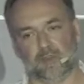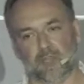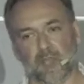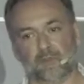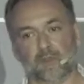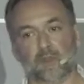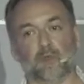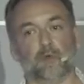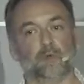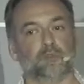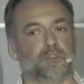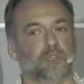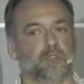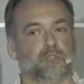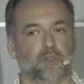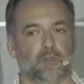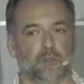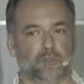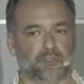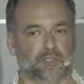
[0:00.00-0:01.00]
to have your own
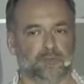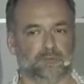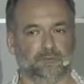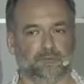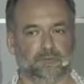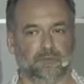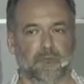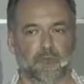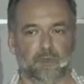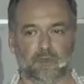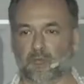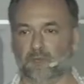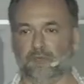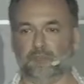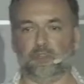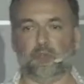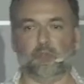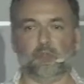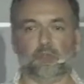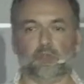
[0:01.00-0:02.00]
technology, to
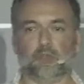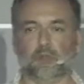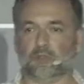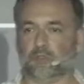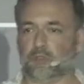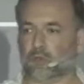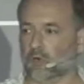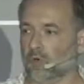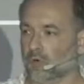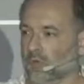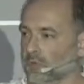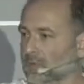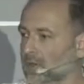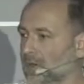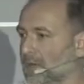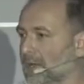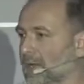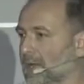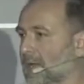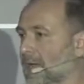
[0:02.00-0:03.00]
have total control.
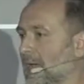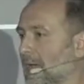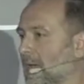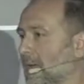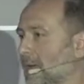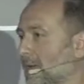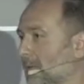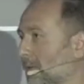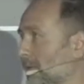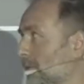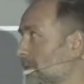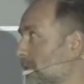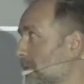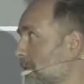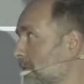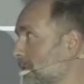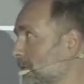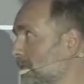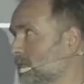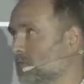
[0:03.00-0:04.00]

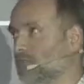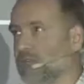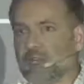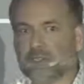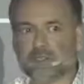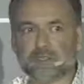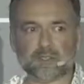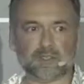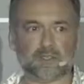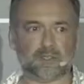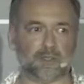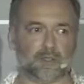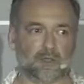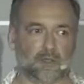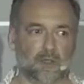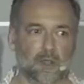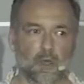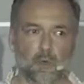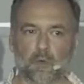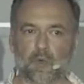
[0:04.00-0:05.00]
Just
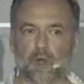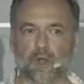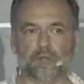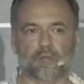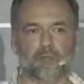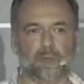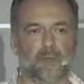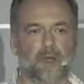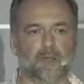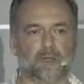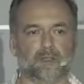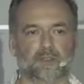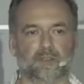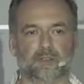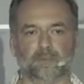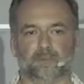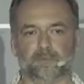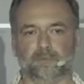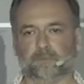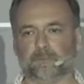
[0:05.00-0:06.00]
to go around the
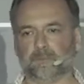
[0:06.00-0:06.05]
market,